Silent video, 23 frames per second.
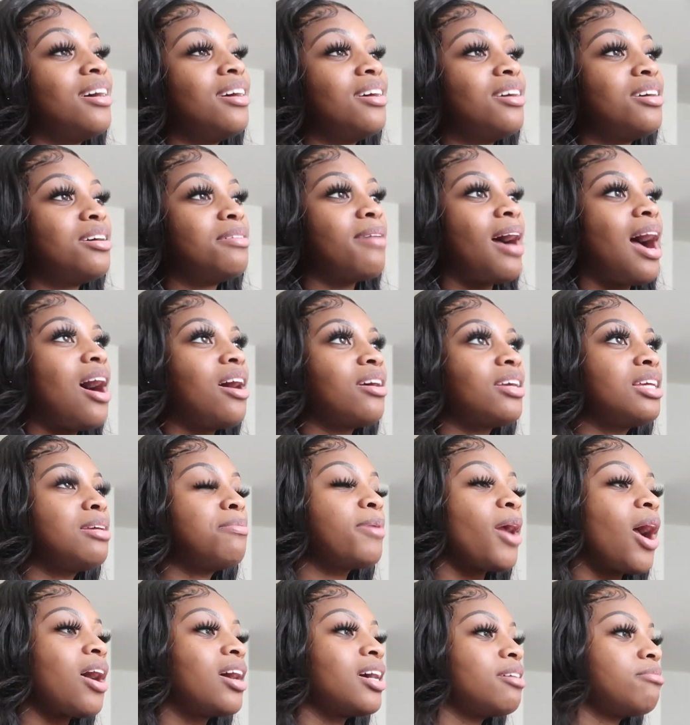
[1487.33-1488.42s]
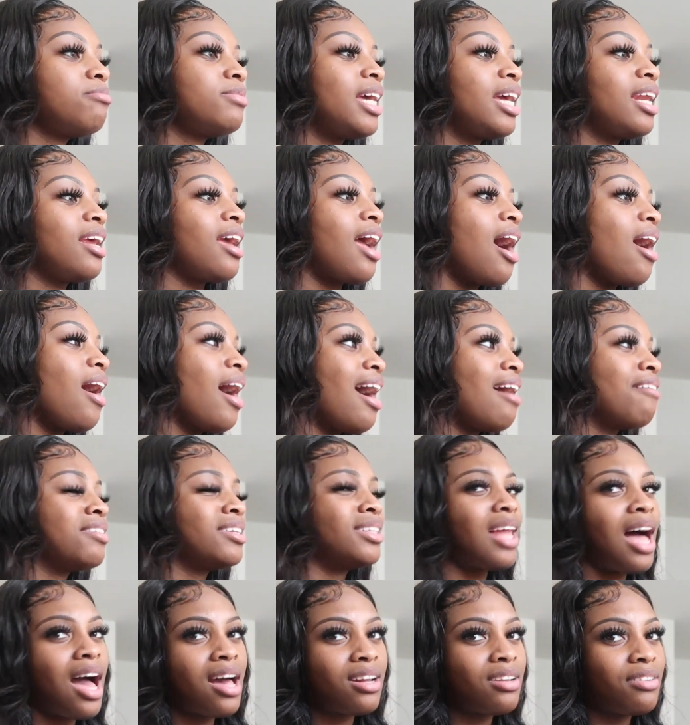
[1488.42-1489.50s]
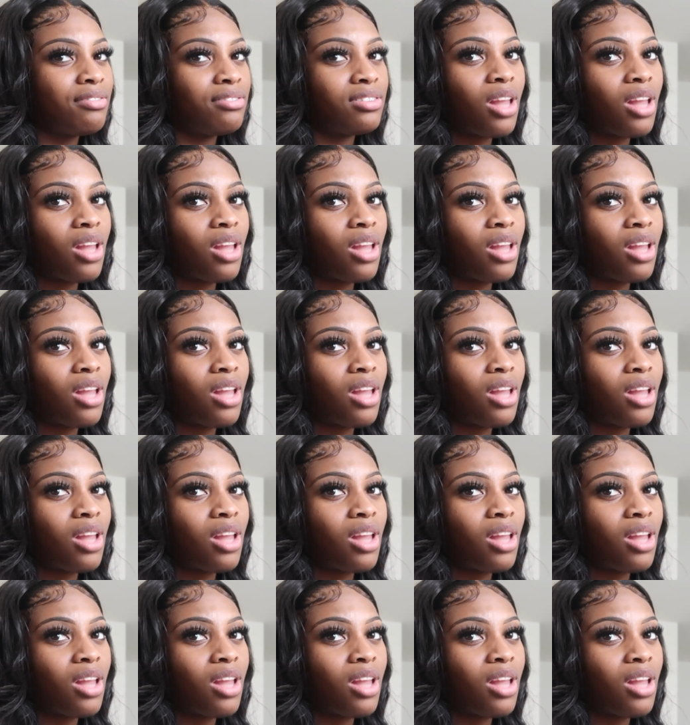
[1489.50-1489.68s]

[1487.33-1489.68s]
I'll keep y'all updated. I have a lot of